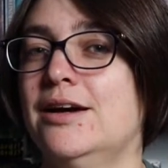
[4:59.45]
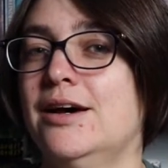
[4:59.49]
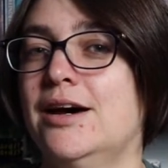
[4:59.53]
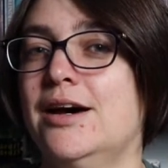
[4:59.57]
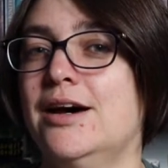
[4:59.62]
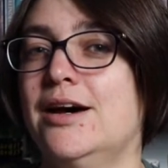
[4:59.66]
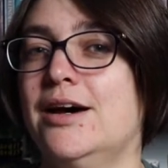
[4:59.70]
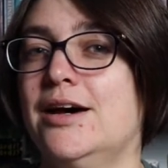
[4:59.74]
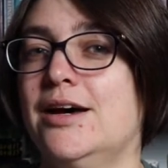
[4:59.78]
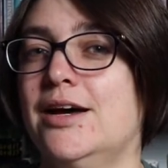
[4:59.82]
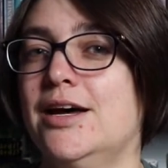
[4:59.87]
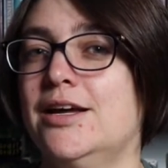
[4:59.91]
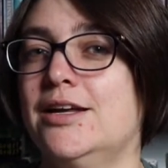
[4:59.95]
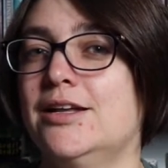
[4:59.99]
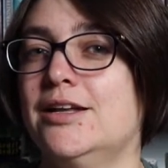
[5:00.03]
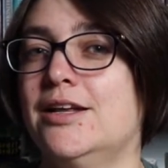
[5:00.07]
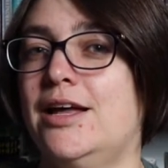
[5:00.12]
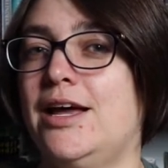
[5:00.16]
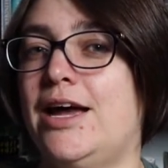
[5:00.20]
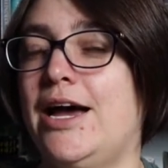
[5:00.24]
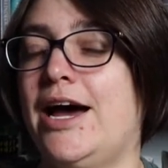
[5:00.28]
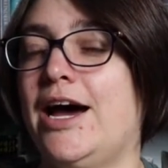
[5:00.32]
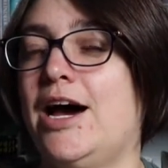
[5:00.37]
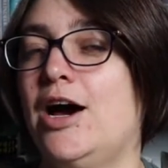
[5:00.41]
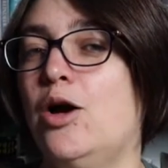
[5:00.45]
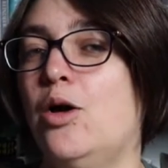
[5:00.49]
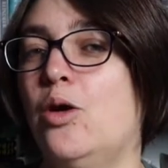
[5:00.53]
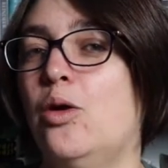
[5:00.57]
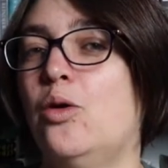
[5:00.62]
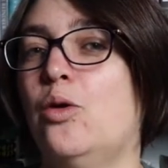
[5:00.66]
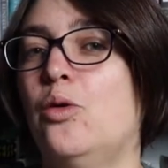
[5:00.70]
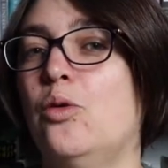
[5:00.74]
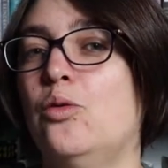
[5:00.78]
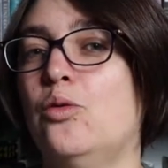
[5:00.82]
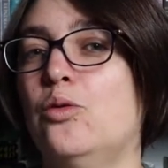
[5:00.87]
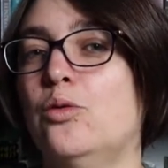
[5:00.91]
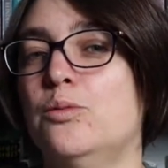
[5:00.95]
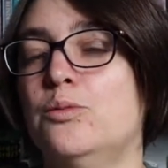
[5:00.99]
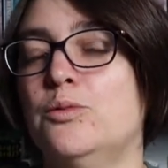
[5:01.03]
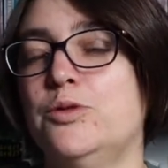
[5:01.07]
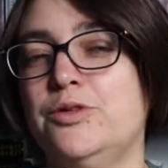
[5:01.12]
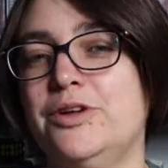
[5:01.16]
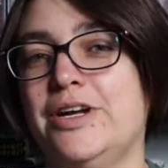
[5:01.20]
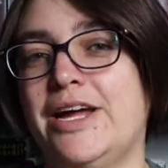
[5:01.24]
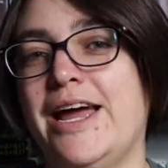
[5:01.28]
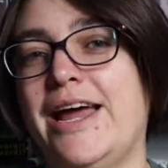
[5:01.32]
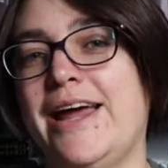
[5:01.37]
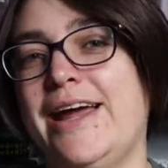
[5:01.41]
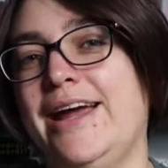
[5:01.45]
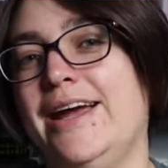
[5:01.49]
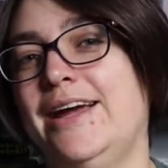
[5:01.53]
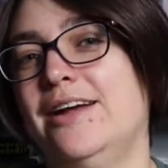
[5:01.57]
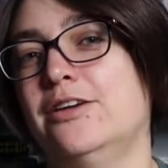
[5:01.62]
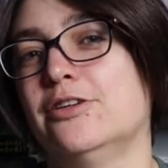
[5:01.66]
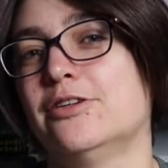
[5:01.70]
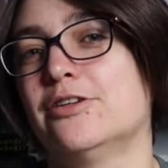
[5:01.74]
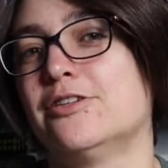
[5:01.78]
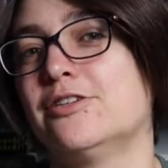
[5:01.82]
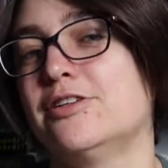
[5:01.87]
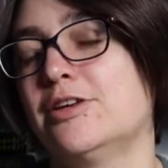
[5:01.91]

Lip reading: how Munda handles